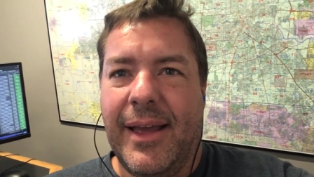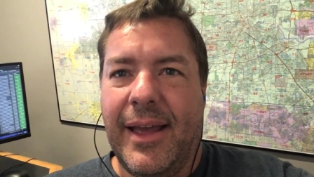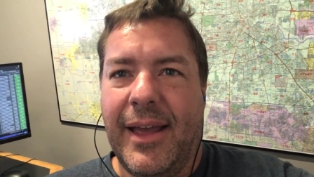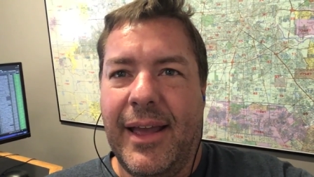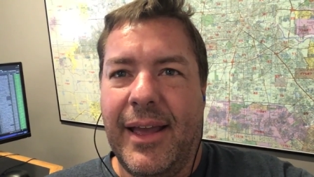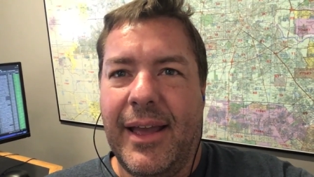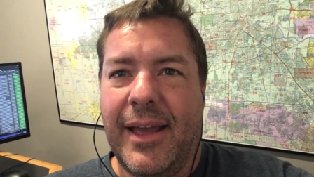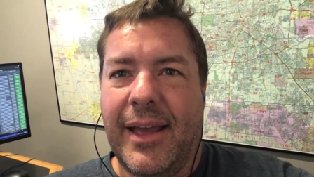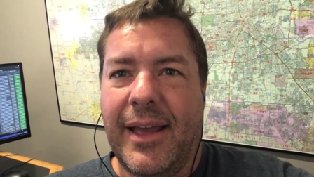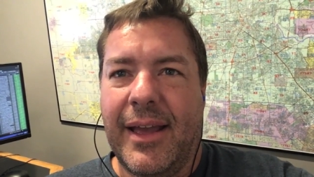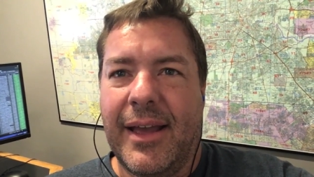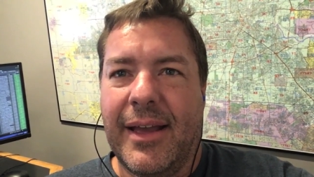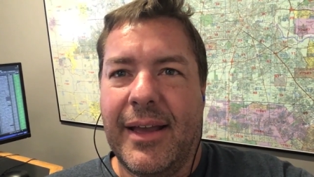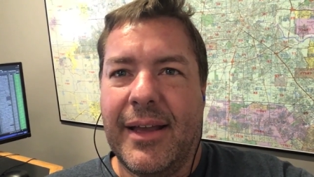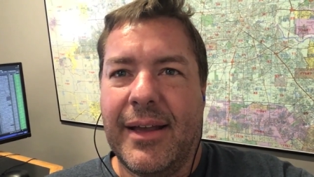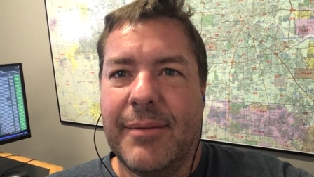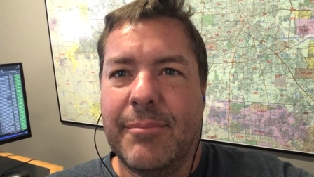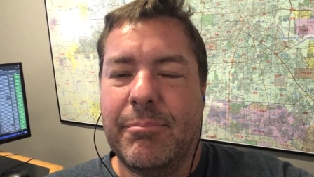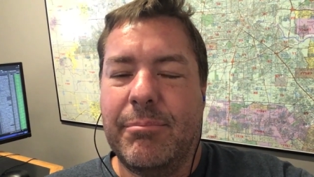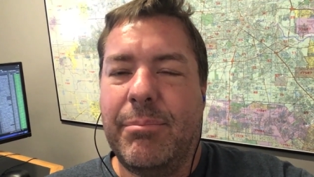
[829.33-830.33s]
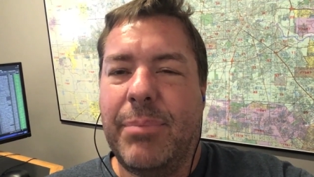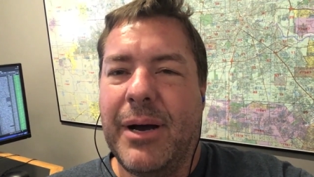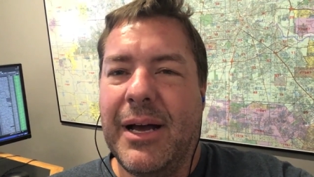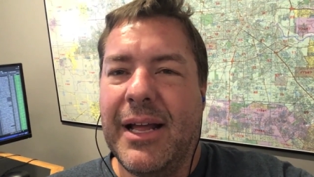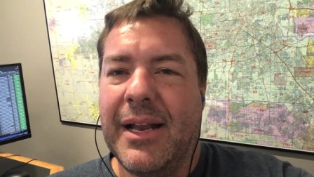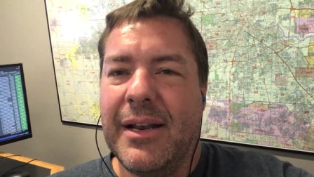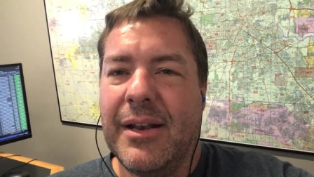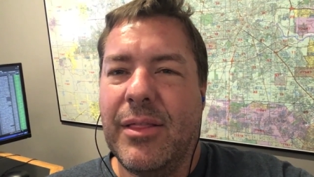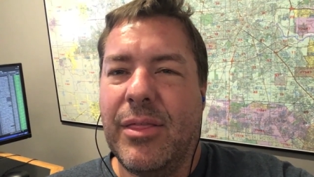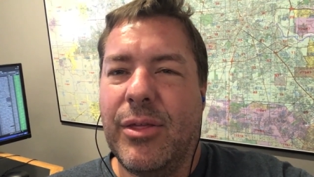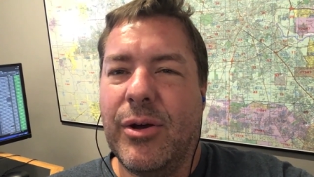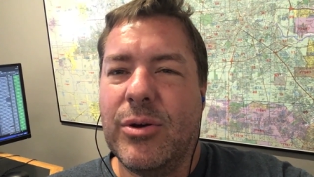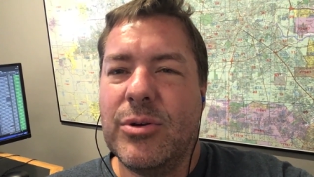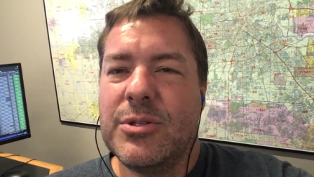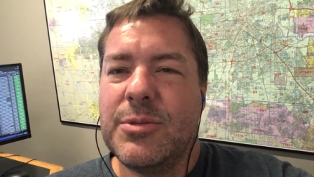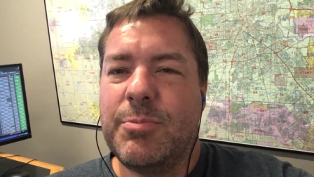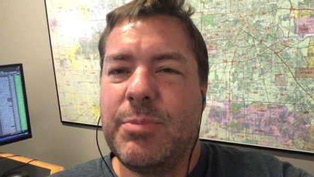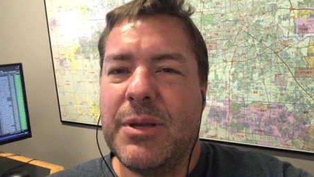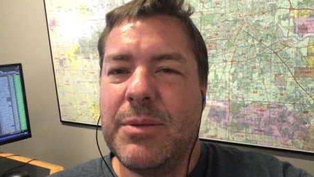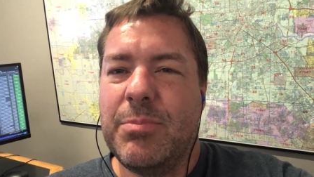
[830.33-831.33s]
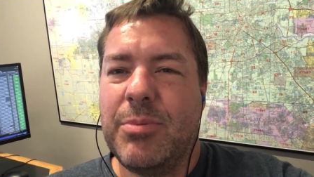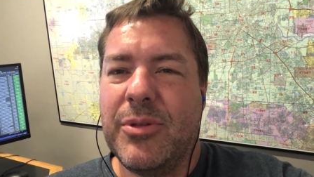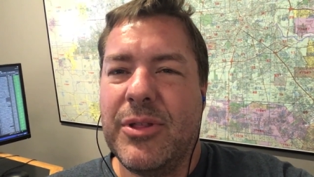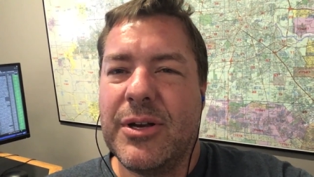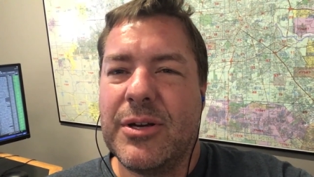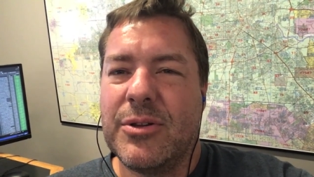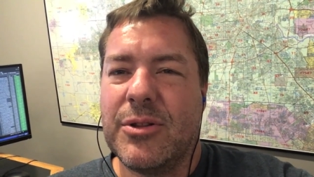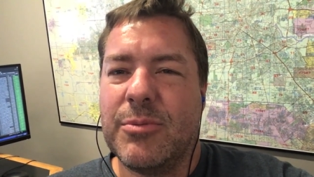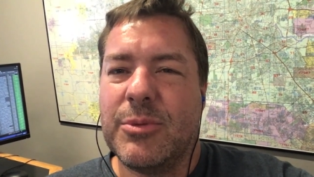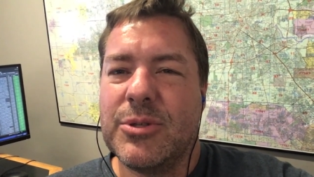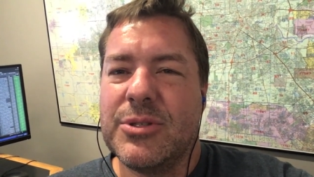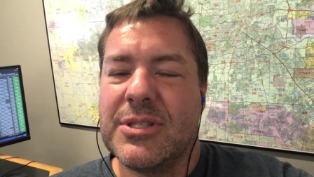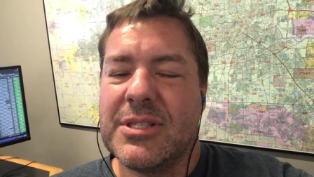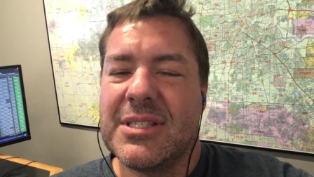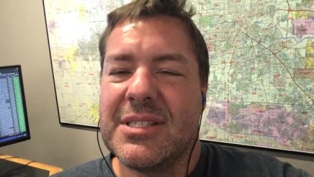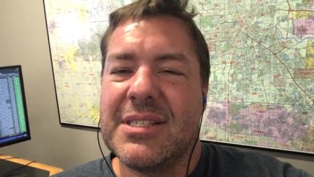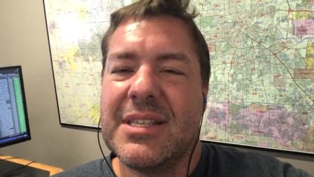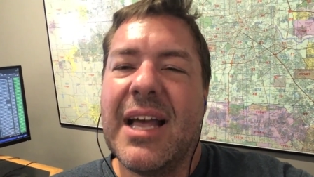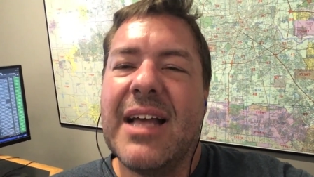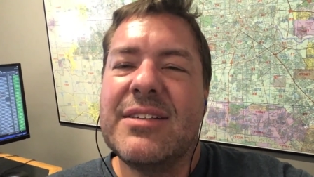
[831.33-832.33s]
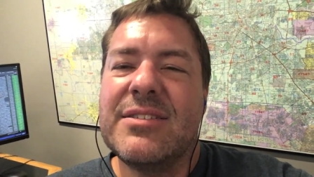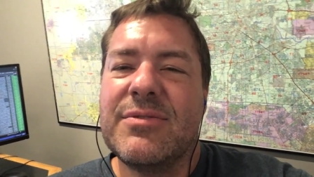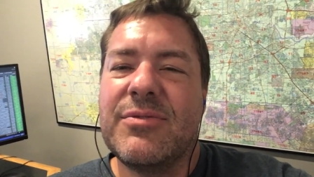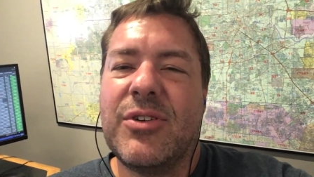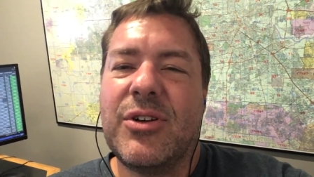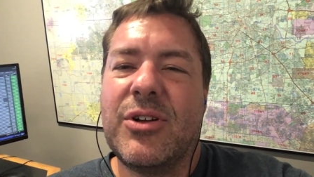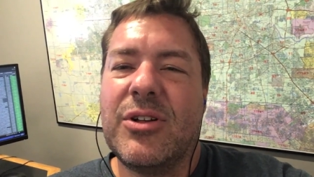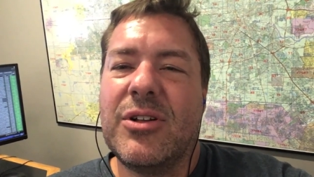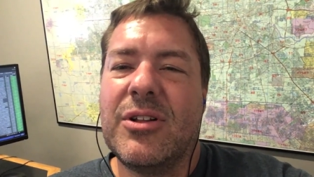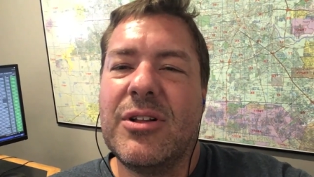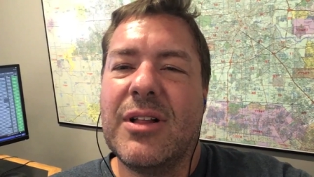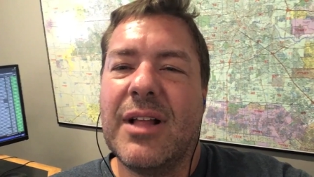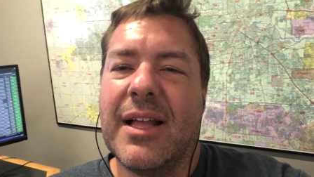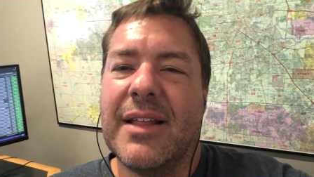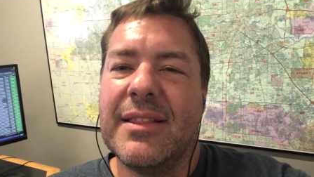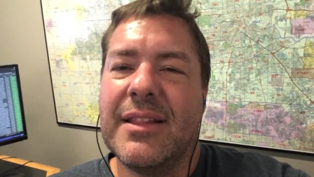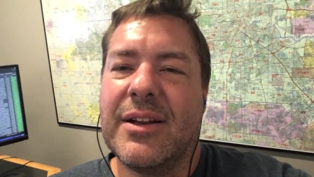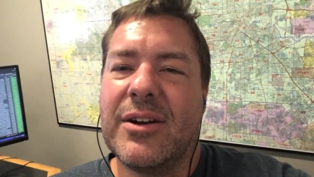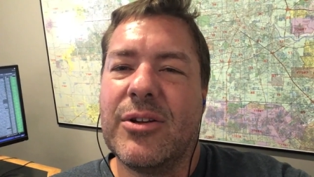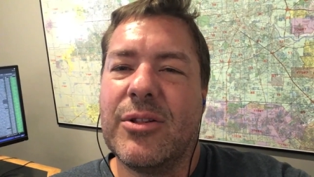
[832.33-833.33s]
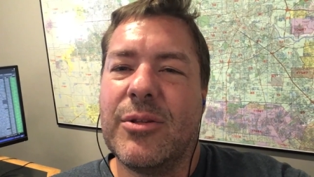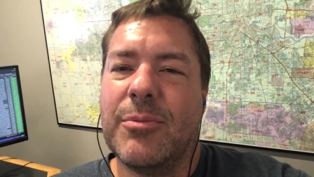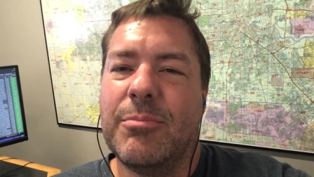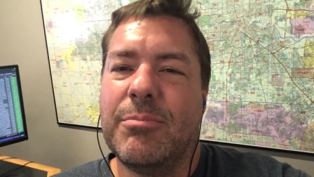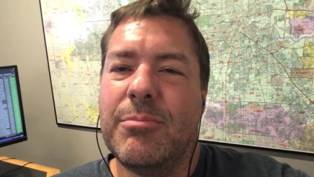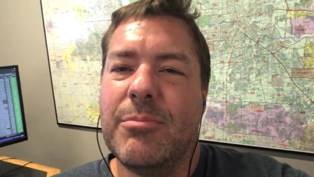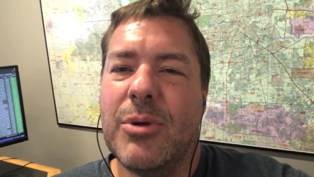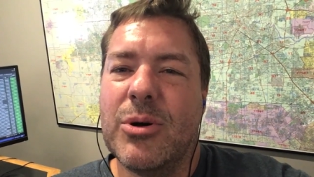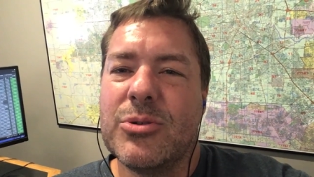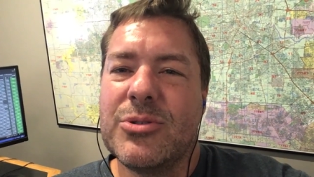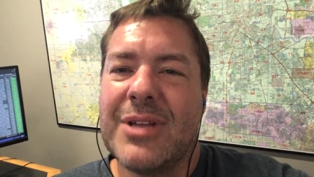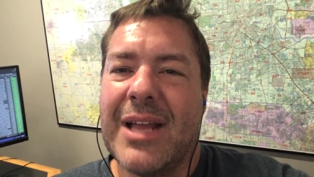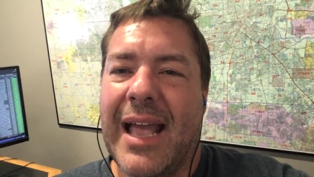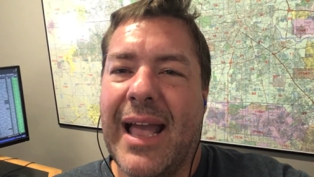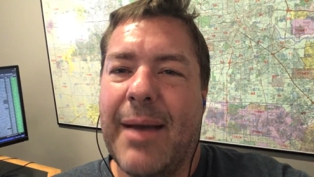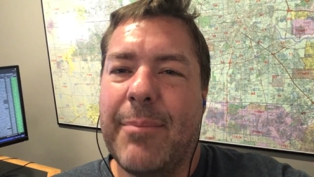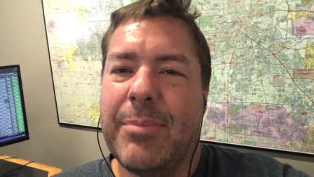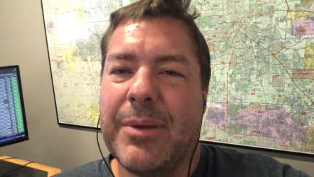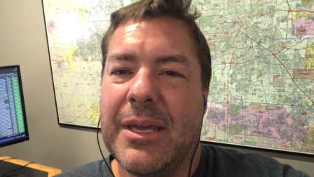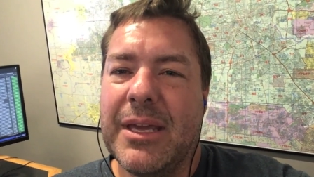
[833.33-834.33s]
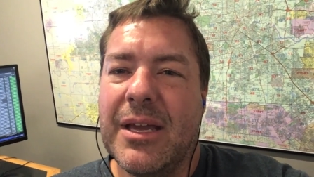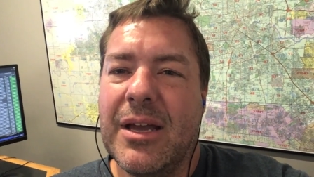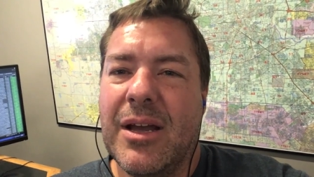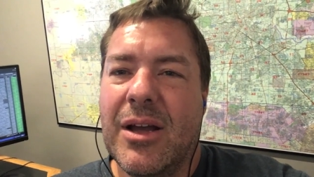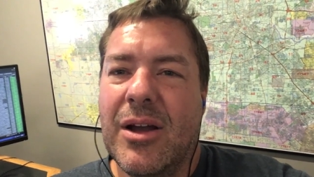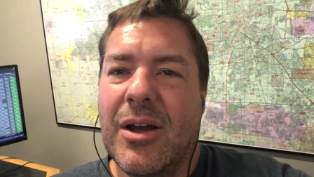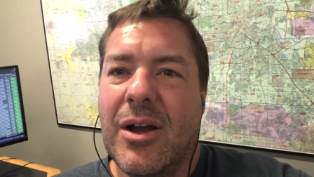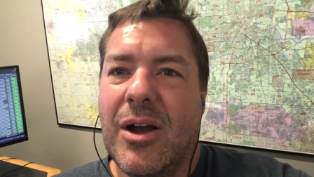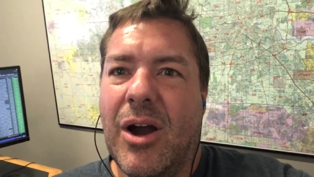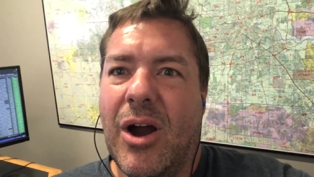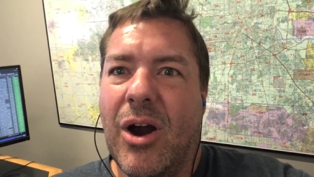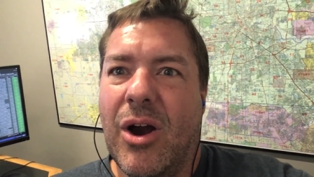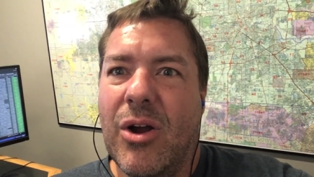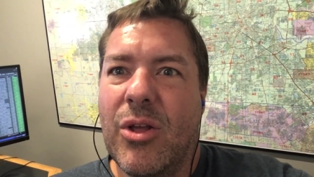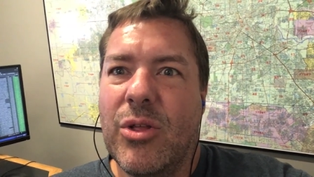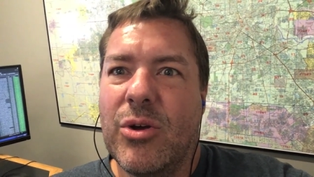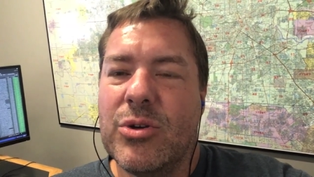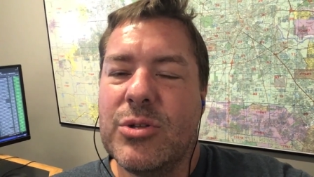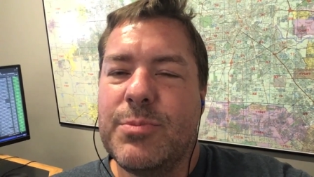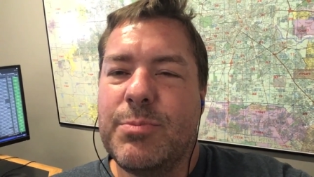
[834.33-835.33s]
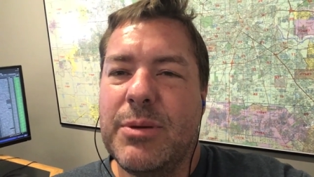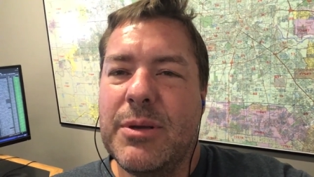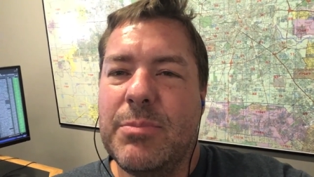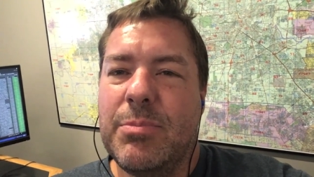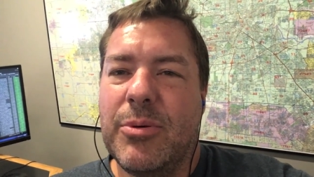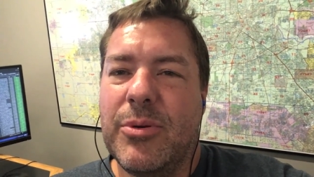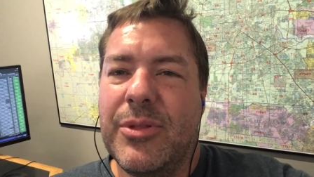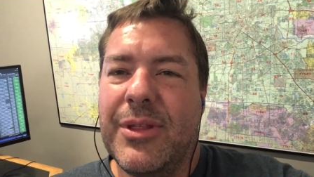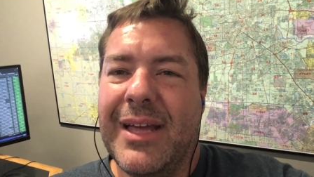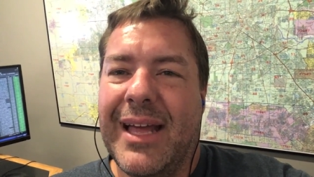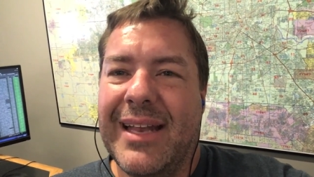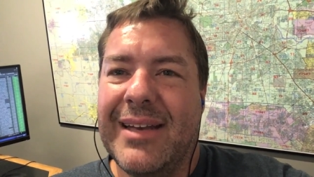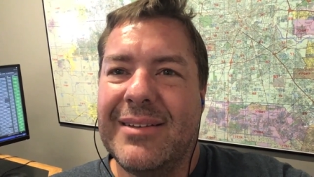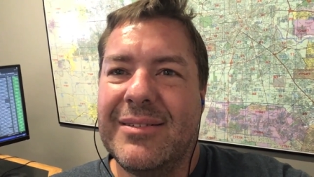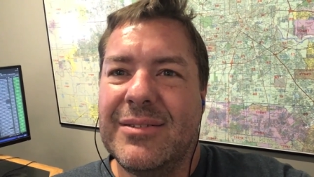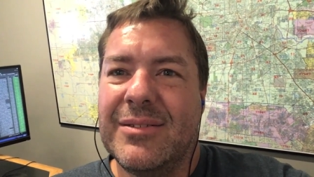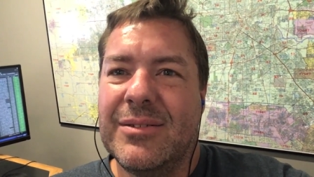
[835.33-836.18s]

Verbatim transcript: But those people that are the most successful and that are the most happy are those people that